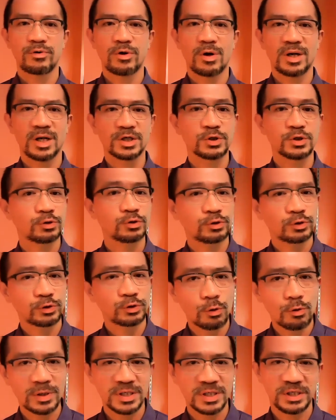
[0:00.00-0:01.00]
Product
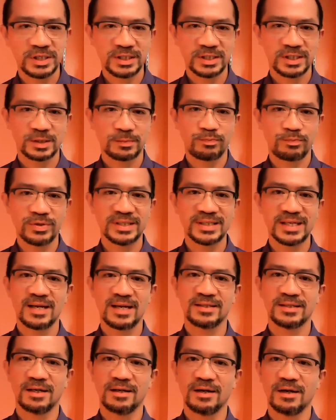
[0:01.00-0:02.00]
shortages
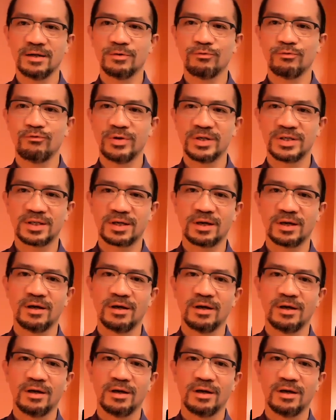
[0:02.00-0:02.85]
presents another risk